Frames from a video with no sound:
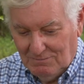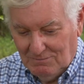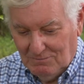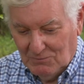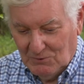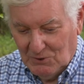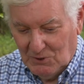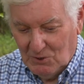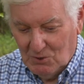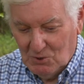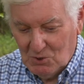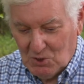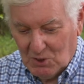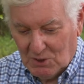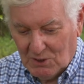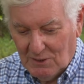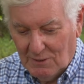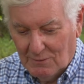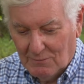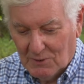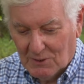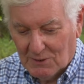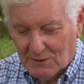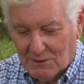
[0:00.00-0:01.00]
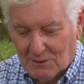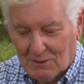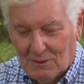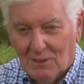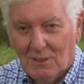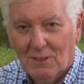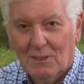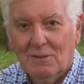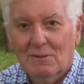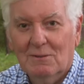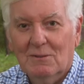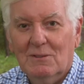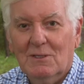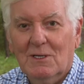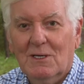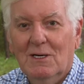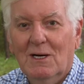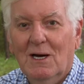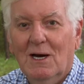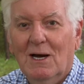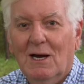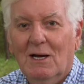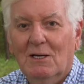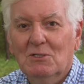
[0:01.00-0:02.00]
We used to come into Garden of the
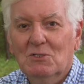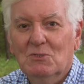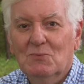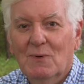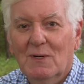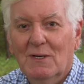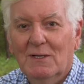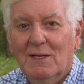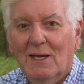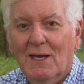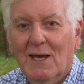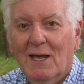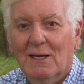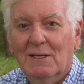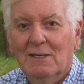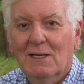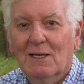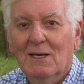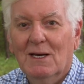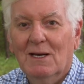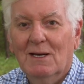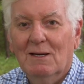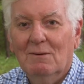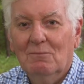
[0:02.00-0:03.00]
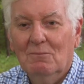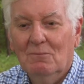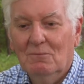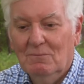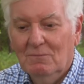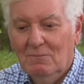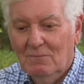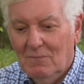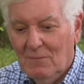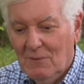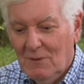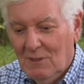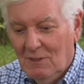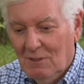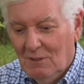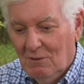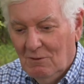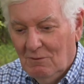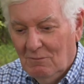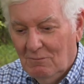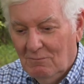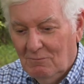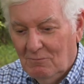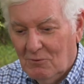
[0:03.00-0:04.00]
Gods, my dad and I,
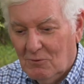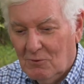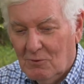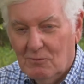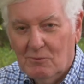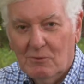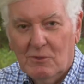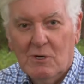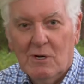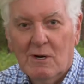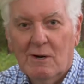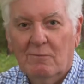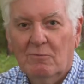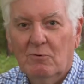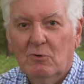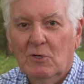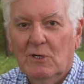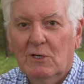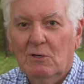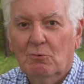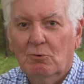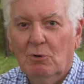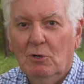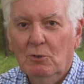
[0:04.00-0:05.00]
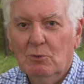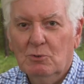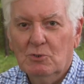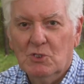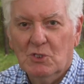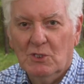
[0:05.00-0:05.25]
before there were ever any roads